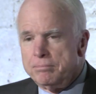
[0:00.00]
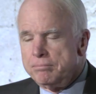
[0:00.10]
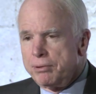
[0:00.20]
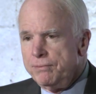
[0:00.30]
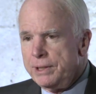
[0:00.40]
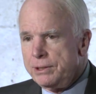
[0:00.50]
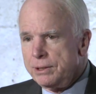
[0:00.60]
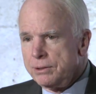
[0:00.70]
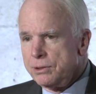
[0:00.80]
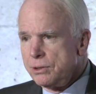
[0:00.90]

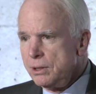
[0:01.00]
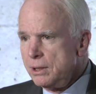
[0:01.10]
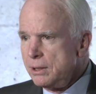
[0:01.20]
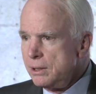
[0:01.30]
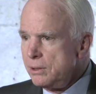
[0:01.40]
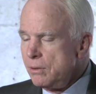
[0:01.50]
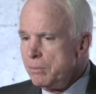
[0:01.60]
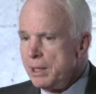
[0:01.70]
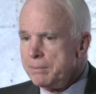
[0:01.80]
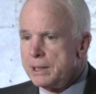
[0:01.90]
provisions under
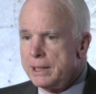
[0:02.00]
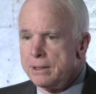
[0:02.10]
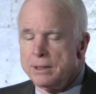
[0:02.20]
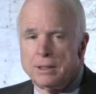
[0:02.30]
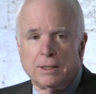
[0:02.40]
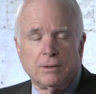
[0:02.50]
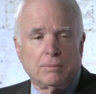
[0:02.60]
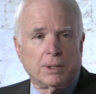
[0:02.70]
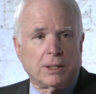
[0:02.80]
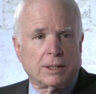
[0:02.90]
Obamacare that other
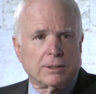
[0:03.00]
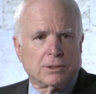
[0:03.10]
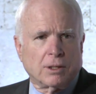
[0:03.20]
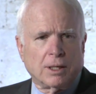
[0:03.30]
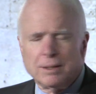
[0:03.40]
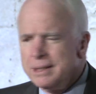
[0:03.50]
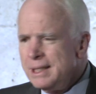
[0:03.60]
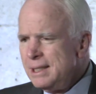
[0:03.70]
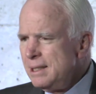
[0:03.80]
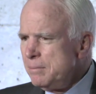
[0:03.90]
Americans are.
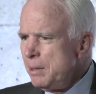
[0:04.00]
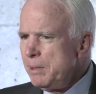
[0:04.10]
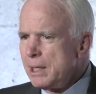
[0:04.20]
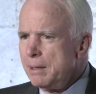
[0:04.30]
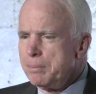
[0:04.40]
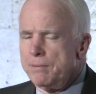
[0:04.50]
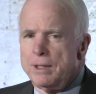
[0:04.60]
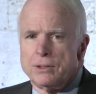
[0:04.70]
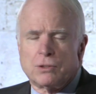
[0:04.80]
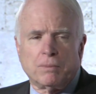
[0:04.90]
Maybe a couple of
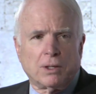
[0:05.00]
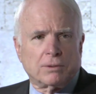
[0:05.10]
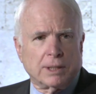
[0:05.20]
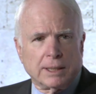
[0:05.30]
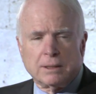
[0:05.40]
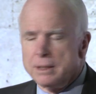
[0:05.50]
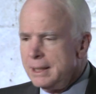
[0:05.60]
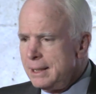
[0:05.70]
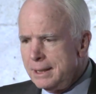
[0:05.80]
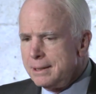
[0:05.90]
other small things,
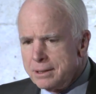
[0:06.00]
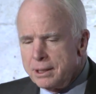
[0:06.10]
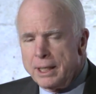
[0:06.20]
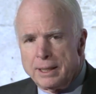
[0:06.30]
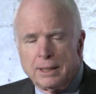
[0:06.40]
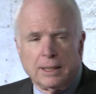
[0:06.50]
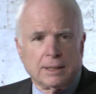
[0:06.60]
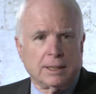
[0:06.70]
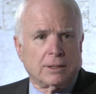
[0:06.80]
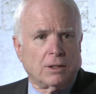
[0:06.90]

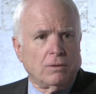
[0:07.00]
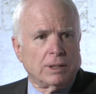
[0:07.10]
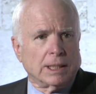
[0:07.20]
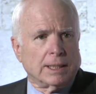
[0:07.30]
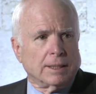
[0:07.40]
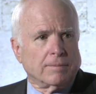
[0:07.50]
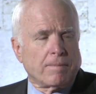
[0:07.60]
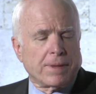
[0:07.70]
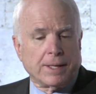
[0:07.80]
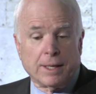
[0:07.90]
and get going again.
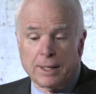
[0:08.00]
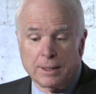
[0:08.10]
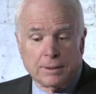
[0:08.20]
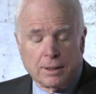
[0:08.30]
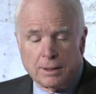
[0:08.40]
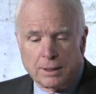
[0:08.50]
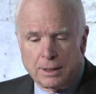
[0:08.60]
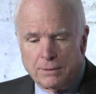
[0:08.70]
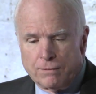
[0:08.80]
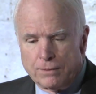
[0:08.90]
And
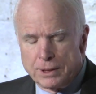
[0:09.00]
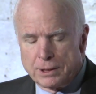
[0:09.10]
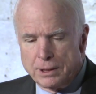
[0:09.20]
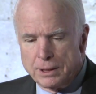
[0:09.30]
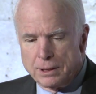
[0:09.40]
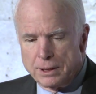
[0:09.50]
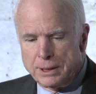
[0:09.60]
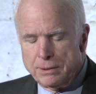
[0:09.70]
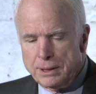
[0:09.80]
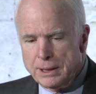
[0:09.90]

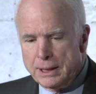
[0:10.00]
unfortunately,